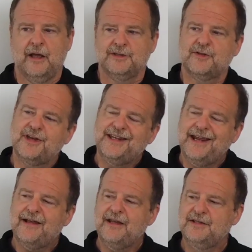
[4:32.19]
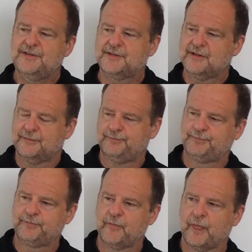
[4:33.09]
So the data is
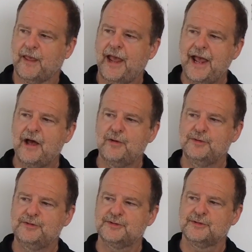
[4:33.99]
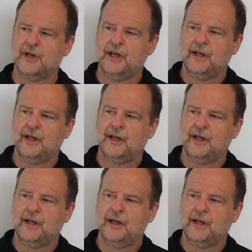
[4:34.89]
housed